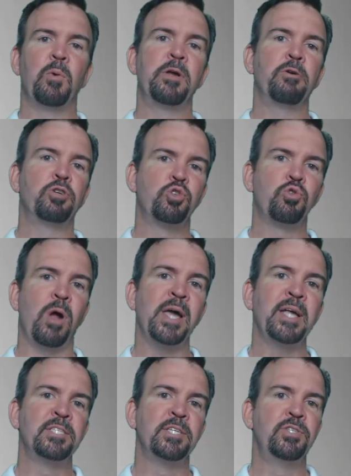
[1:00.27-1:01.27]
what you're
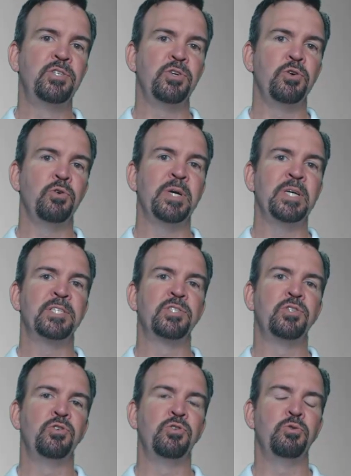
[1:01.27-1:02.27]
trying to do is
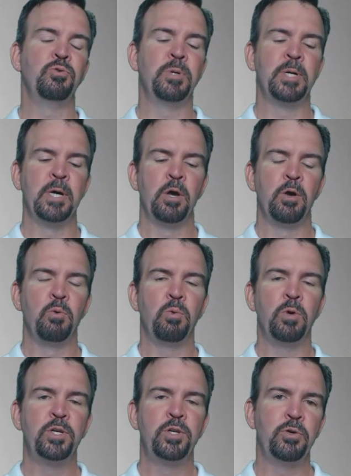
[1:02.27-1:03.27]
to
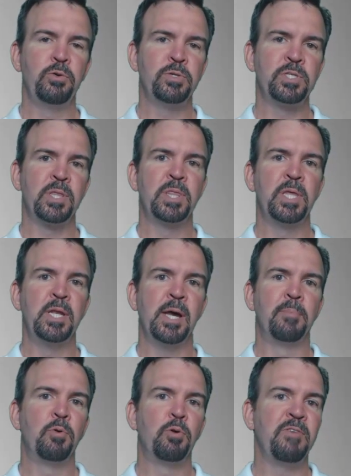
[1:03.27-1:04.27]
reduce the
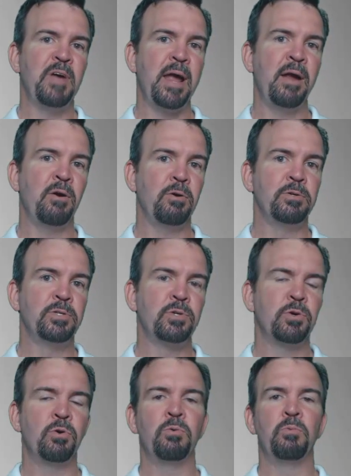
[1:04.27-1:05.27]
number of errors
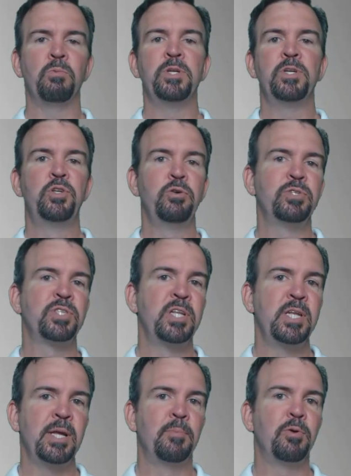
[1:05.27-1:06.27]
or reduce the
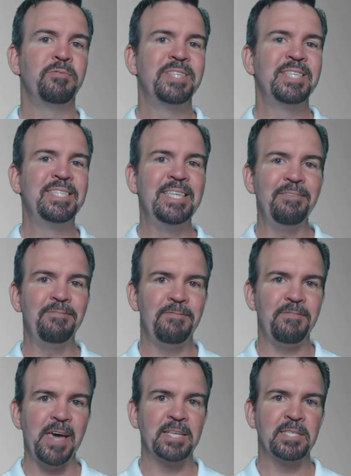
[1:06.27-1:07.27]
number of
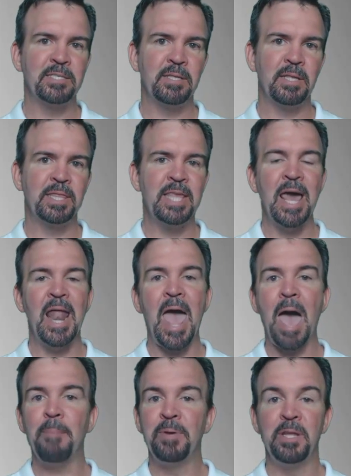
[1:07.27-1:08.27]
defects that
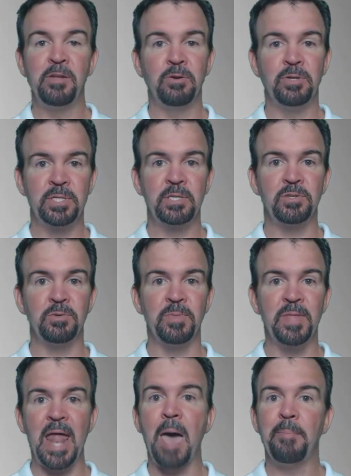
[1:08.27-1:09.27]
happen in your system,
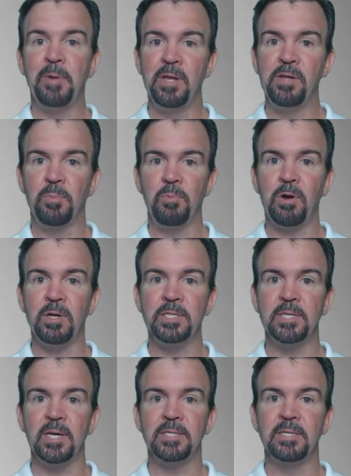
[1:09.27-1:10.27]
that happen in your
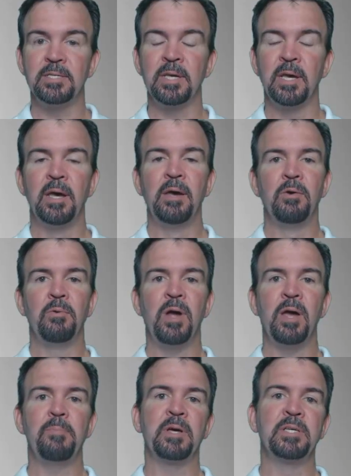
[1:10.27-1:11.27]
processes.
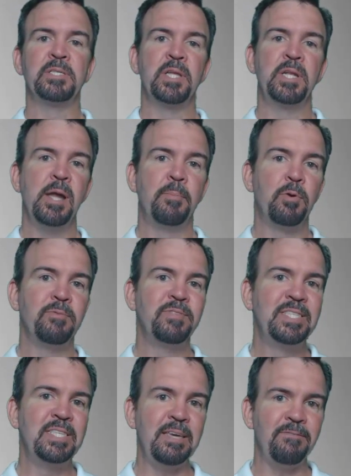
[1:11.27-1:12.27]
Right? Because the number
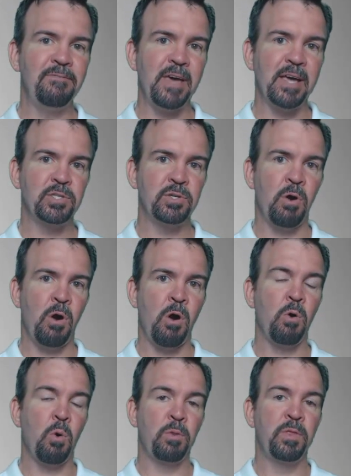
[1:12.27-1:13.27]
of defects there are,
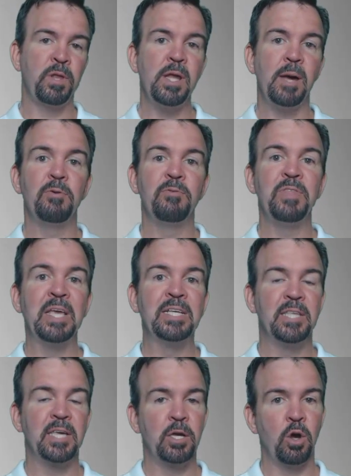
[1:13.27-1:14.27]
or the number of things
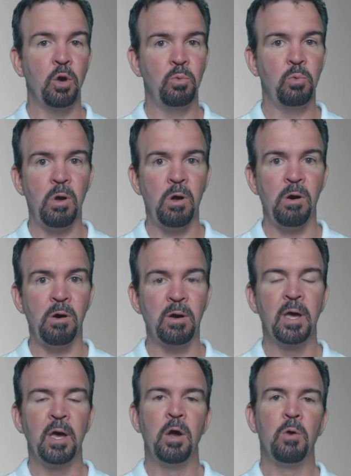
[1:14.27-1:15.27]
that go wrong,
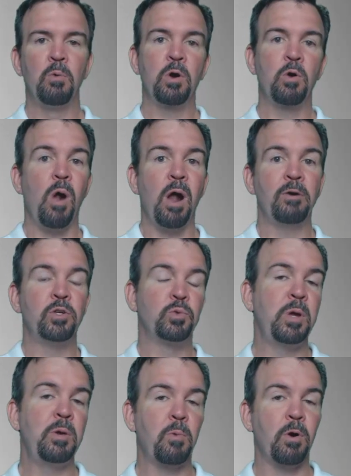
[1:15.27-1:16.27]
requires
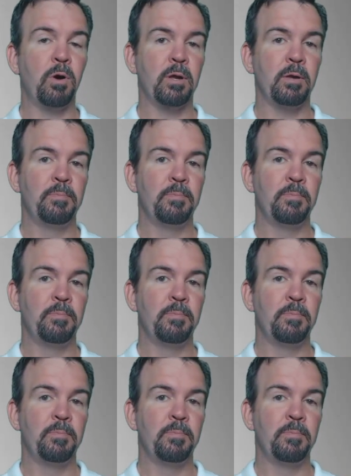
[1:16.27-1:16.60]
rework.